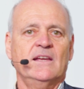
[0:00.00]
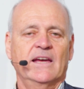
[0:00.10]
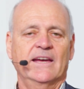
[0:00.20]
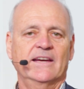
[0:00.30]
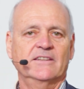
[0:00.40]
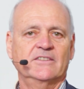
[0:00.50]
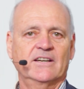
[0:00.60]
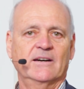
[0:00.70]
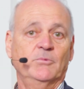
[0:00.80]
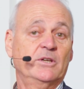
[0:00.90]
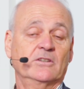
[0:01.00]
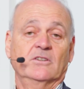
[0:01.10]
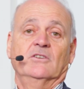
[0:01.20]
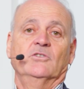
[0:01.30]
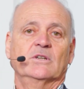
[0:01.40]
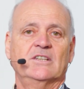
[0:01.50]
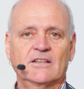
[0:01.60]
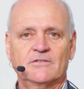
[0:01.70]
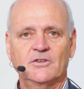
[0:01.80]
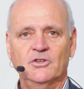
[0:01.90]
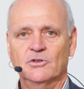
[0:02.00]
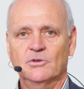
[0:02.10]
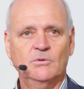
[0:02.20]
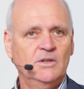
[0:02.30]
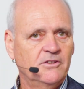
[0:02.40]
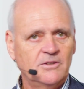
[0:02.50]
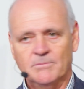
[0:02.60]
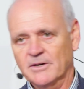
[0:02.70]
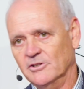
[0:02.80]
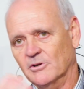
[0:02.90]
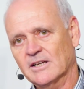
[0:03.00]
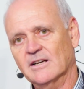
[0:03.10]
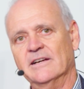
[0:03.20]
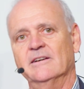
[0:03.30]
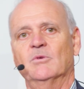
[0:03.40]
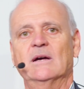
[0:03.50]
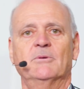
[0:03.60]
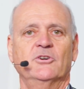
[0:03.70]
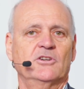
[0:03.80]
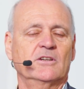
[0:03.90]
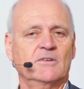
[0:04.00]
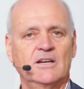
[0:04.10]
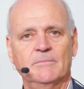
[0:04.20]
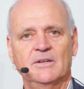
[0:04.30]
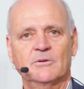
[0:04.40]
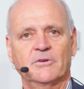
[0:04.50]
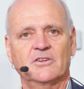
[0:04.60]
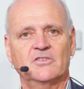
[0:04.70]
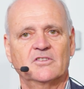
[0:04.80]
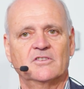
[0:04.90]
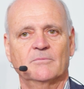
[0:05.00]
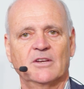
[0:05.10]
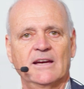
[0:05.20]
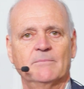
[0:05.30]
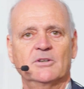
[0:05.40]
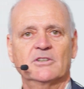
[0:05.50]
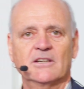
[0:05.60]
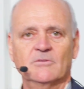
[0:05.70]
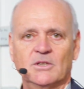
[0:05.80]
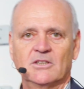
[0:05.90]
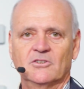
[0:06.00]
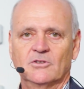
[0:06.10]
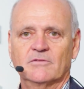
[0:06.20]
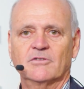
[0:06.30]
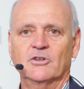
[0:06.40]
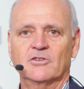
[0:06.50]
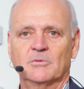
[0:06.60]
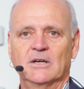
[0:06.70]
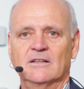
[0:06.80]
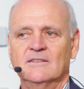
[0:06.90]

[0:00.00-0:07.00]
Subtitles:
And we can do a test for you, either bring you online and web, or you can come here with a system to Hamburg and we can do it for you as well.